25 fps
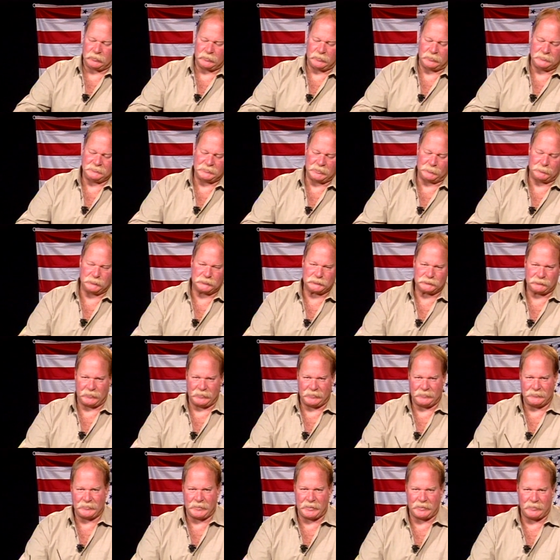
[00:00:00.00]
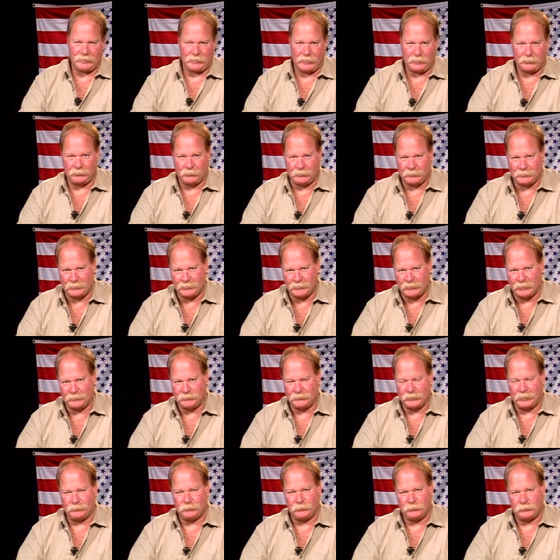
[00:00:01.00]
demonstrated that on the internet
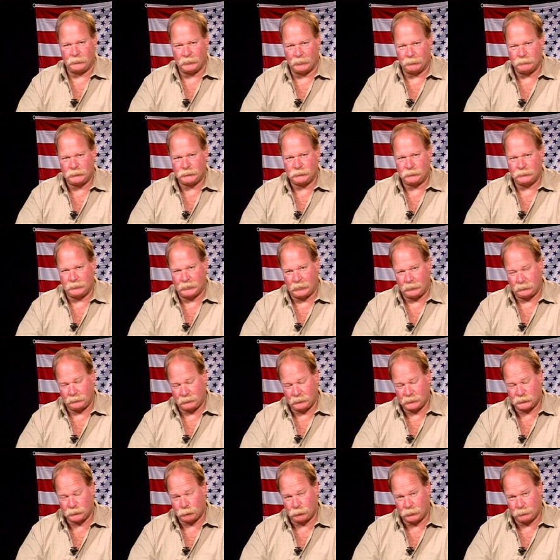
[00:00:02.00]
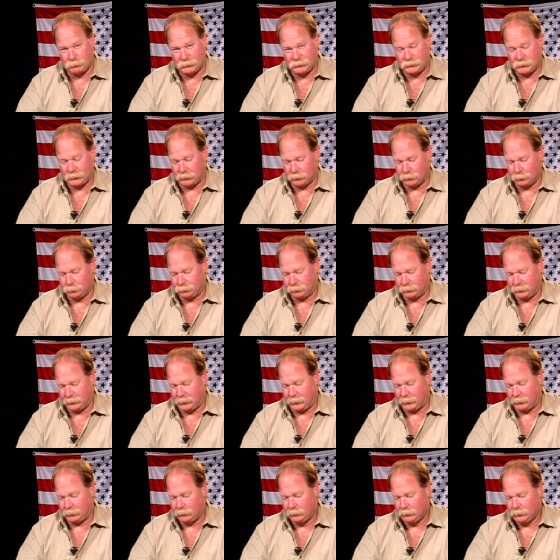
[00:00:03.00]
that this one particular
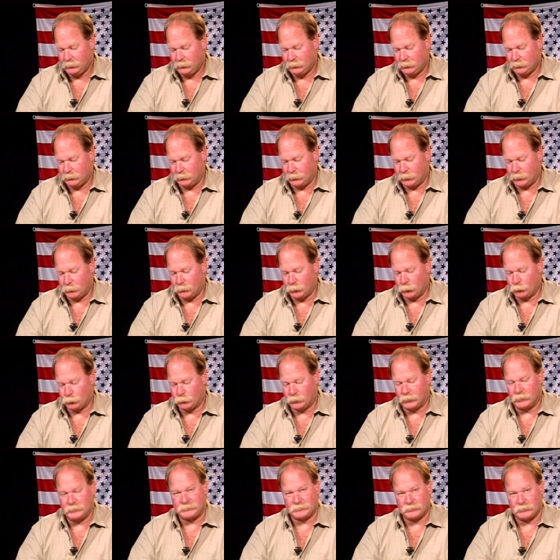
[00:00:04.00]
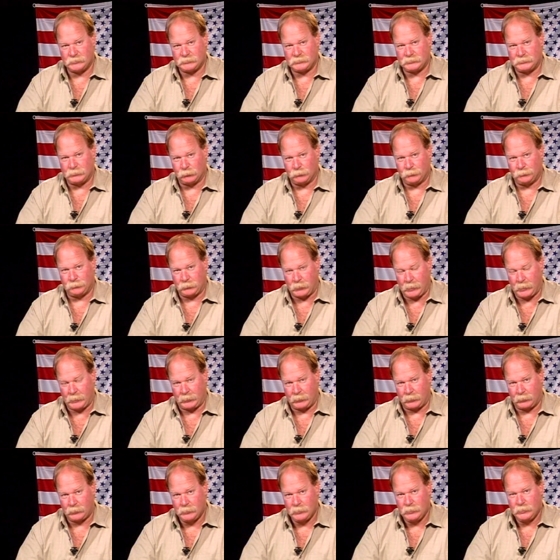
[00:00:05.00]
plane was still
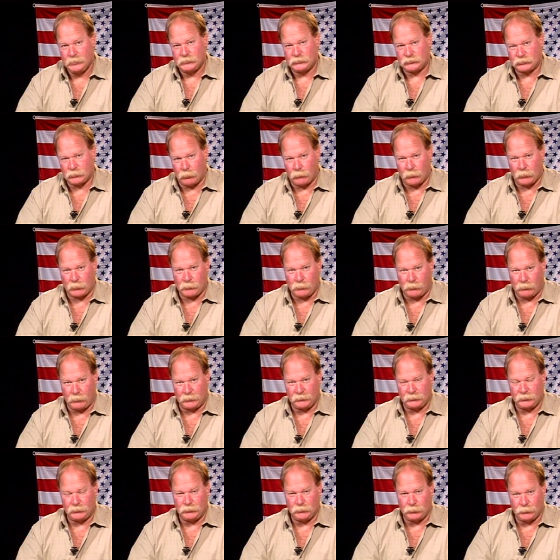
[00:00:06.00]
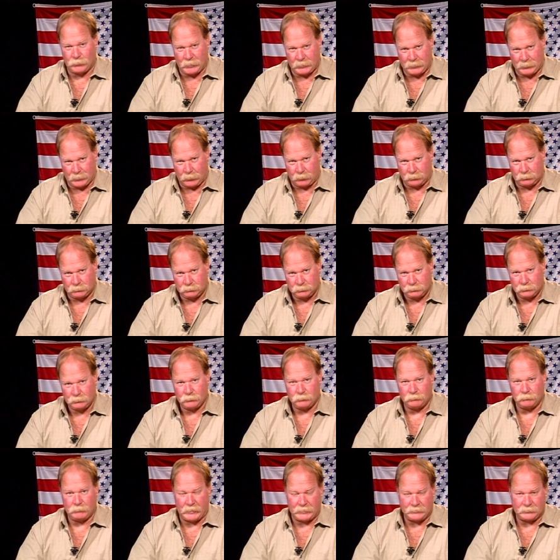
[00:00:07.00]
flying. So according to UAL
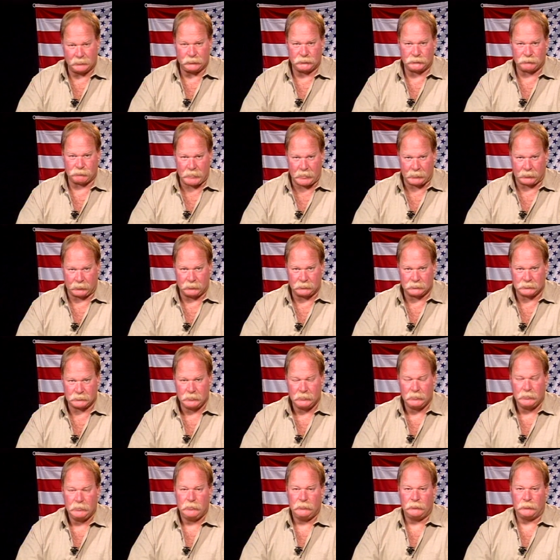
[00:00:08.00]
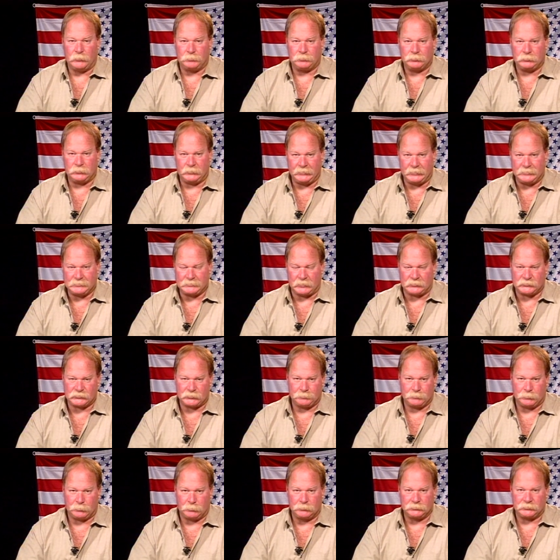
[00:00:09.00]
maintenance records, the planes that
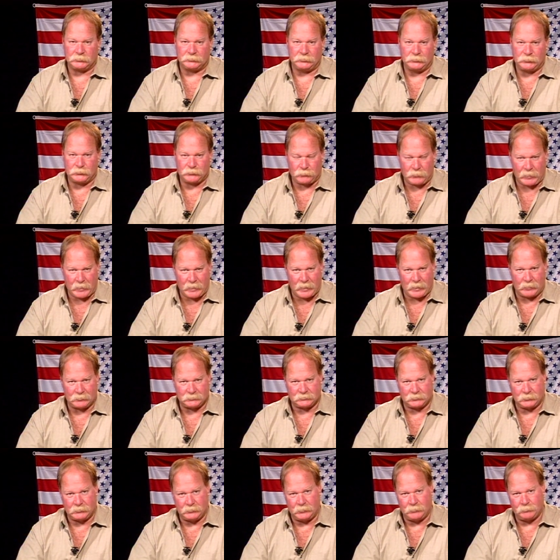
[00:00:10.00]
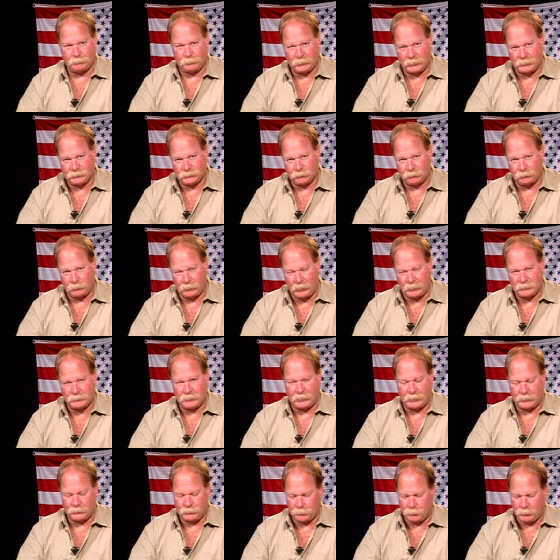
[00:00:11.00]
supposedly crashed in Pennsylvania
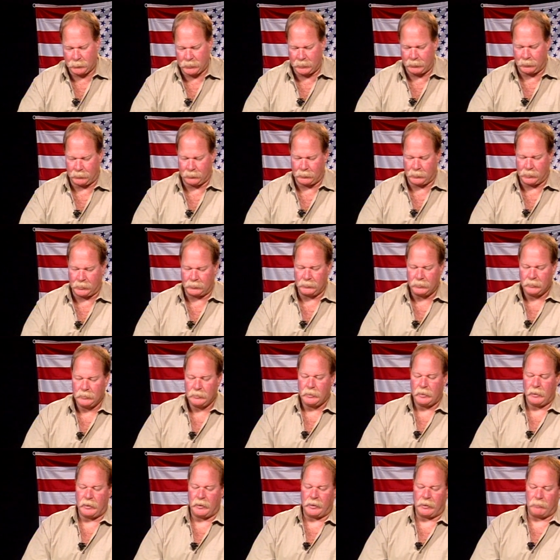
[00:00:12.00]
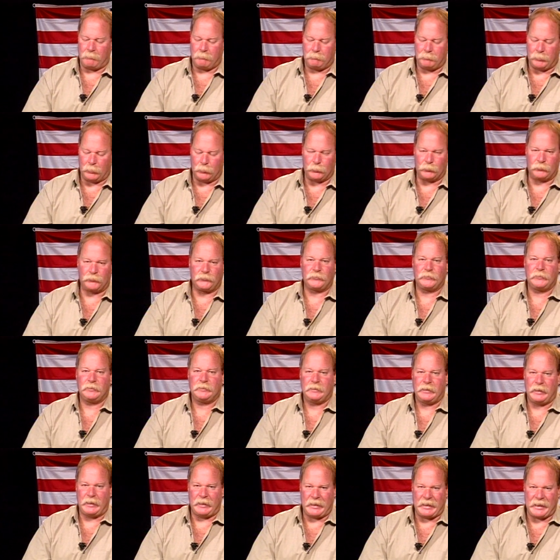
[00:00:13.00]
and the Pentagon are both
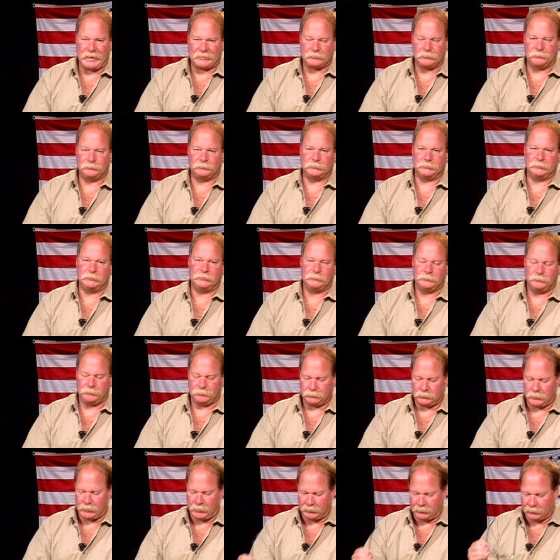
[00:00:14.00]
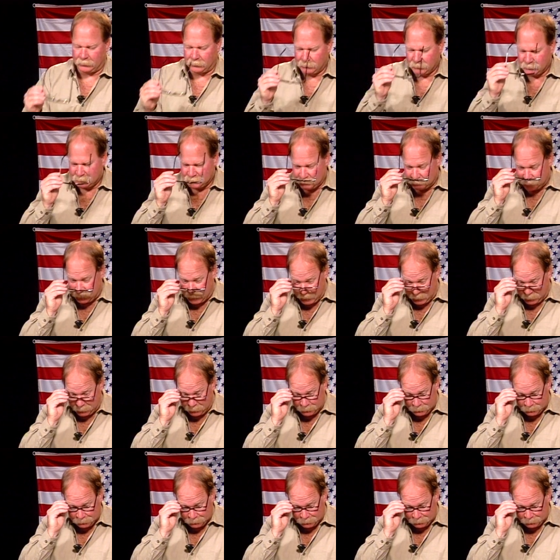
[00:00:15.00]
actively flying today.